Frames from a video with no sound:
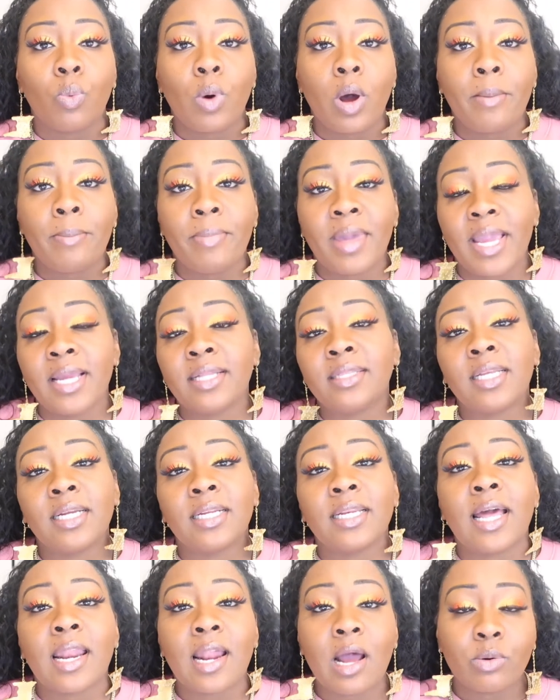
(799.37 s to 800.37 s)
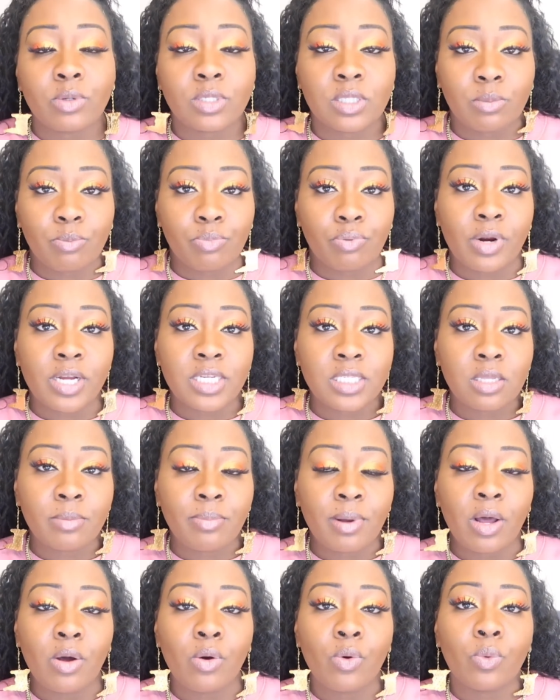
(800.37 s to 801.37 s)
a main thing that I was impressed
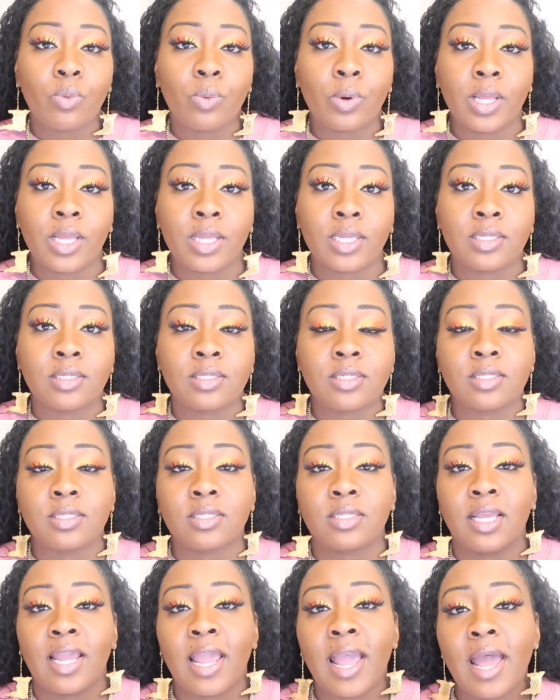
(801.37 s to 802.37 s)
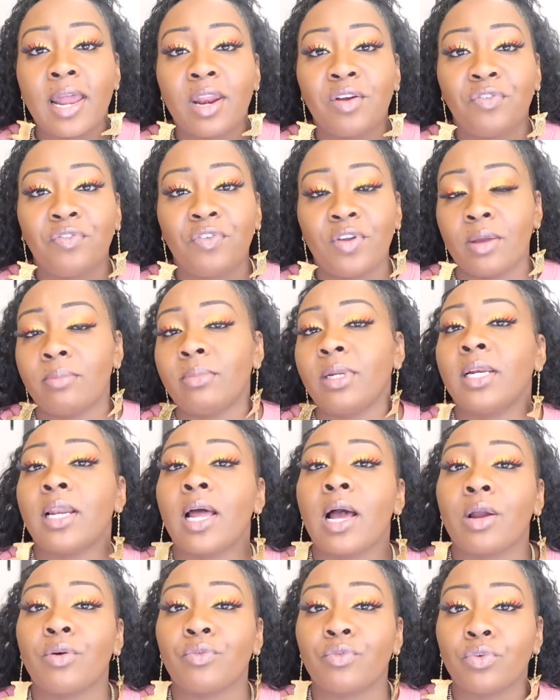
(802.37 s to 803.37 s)
about was they had a family
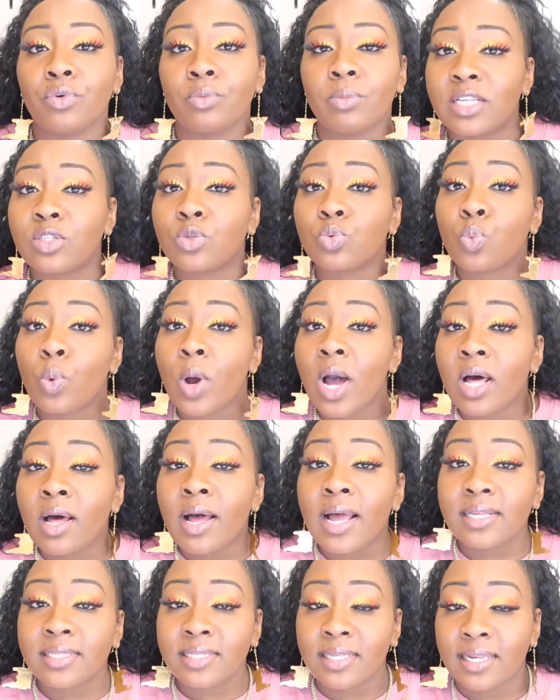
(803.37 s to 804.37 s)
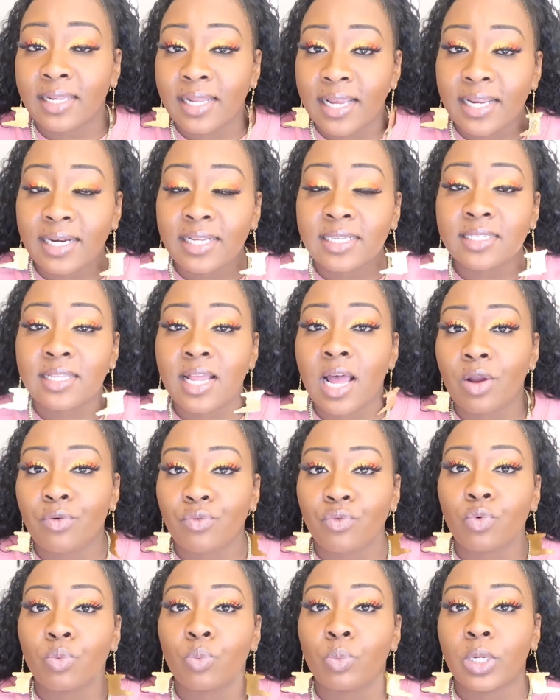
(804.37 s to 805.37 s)
locker room as well as a ladies locker
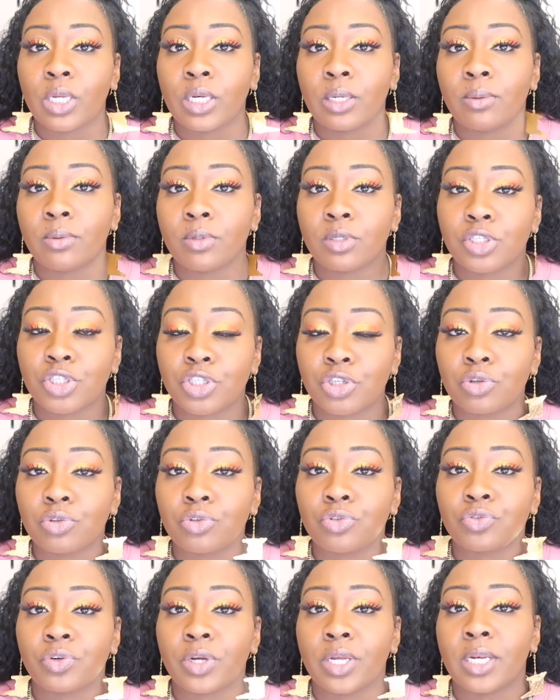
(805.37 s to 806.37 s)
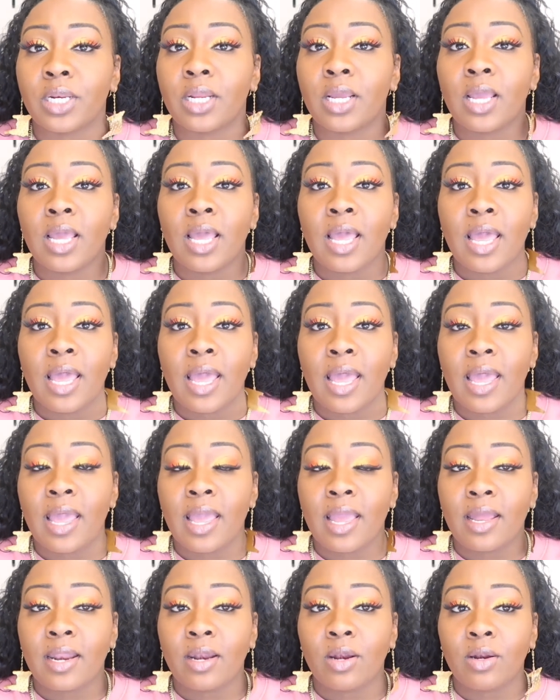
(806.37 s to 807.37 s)
room with children
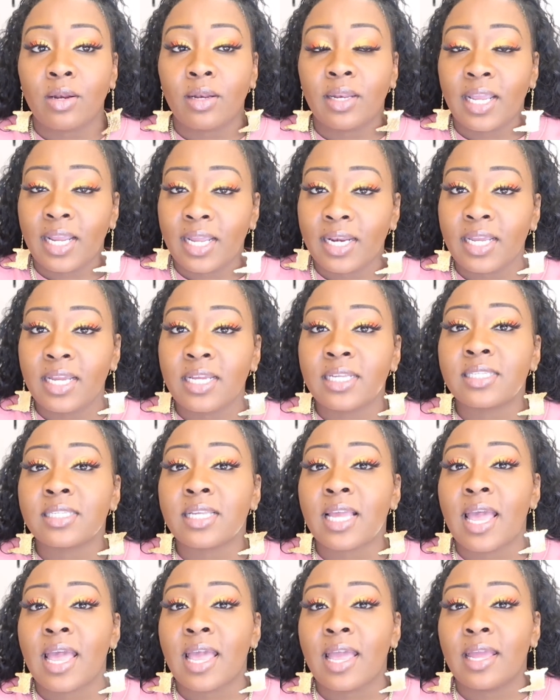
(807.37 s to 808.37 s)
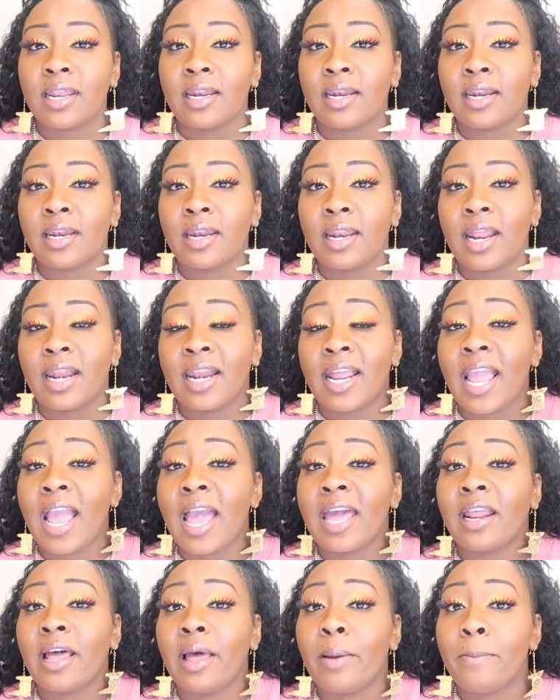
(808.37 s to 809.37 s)
and ladies, and they
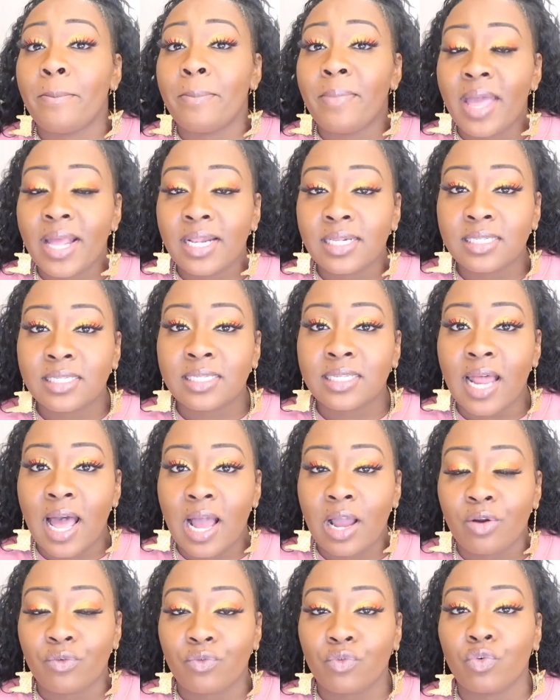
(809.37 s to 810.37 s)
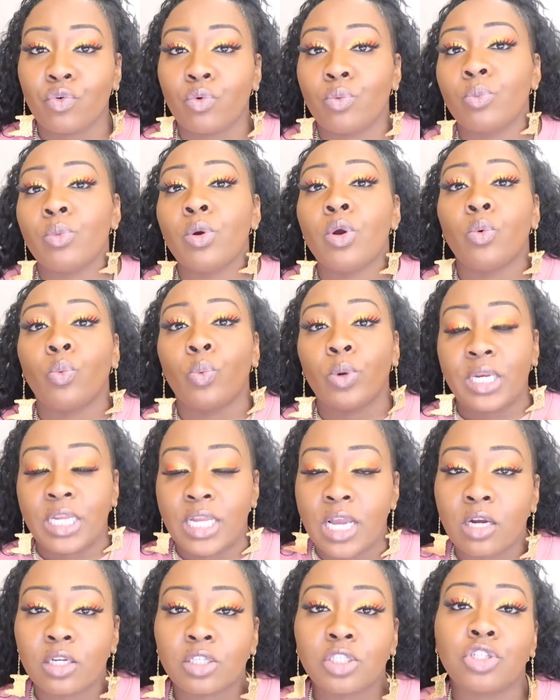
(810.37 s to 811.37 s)
had a men's locker room with
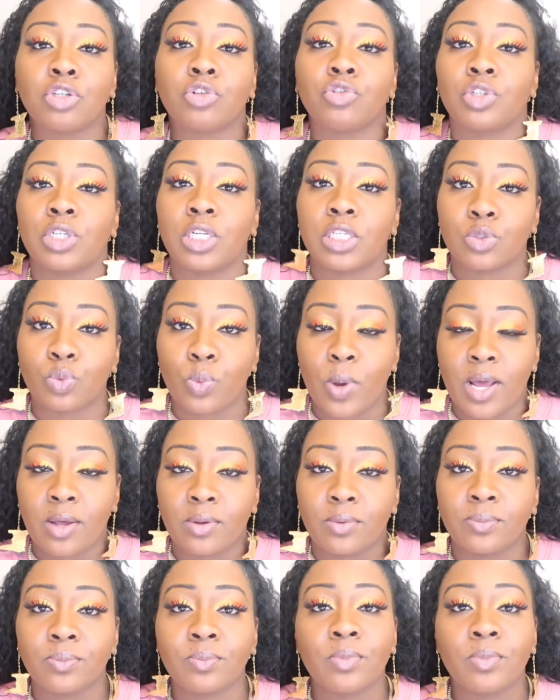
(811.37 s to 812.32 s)
young children as well.